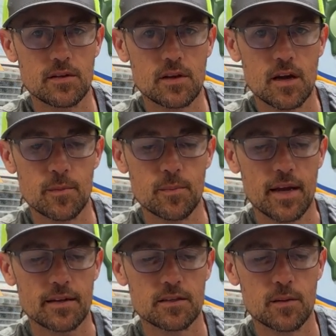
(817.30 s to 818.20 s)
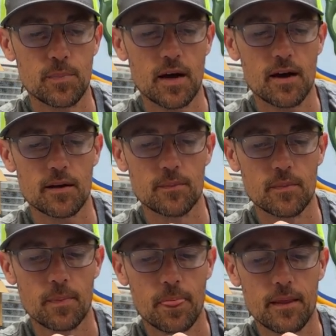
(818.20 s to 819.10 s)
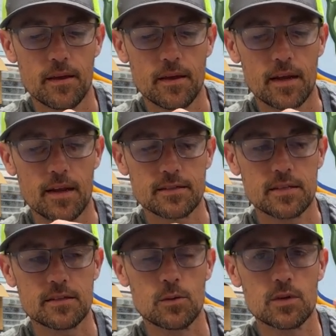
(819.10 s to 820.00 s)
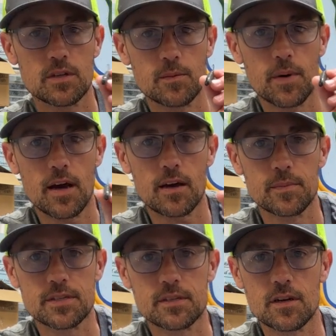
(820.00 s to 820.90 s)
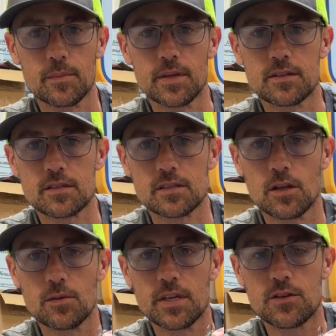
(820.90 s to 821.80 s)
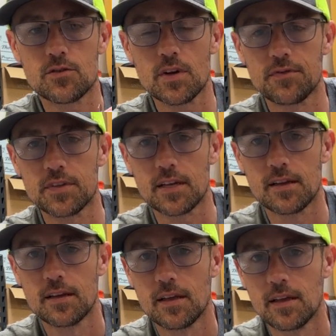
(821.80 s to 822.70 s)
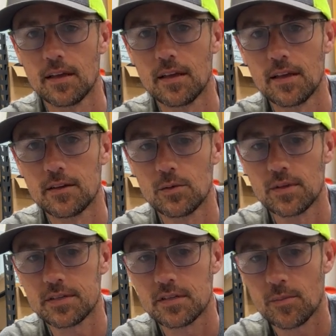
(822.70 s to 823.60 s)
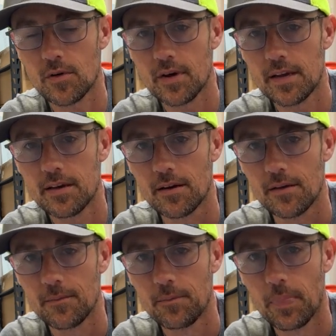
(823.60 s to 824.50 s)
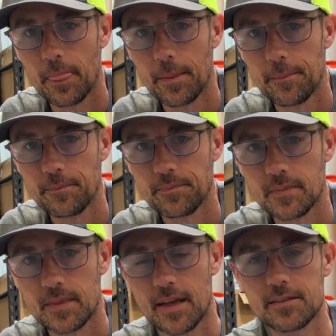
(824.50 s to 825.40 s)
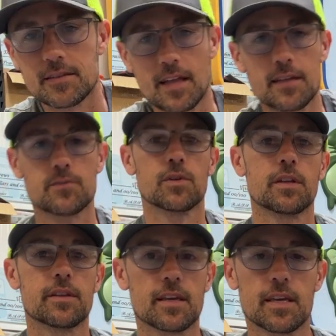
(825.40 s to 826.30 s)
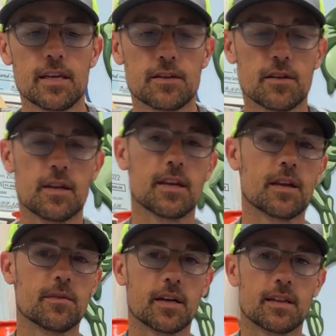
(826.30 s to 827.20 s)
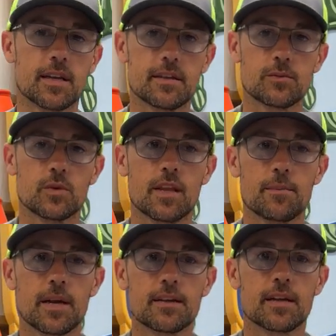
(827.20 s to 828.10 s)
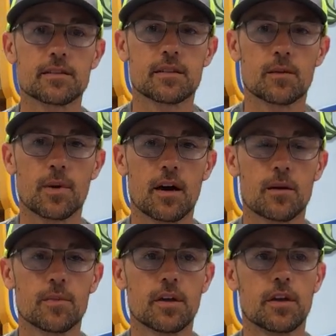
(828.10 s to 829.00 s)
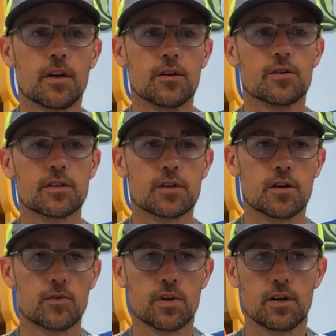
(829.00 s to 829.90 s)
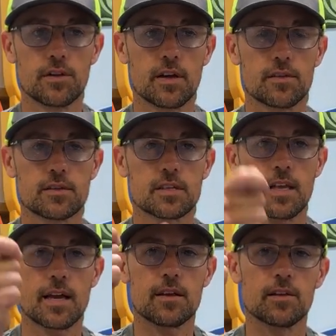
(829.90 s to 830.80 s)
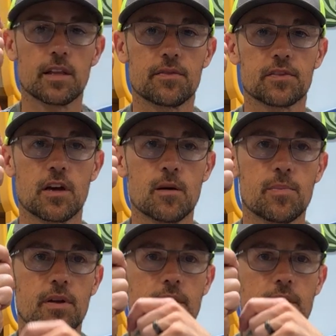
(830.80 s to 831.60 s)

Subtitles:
coming back to the bottom. And as it's going to the bottom, it's going to be just slowly drifting and doing this number right here. That's really the key to the Ned rig. And then when that bait gets to the bottom, you're just going to reel down the slack, lift up,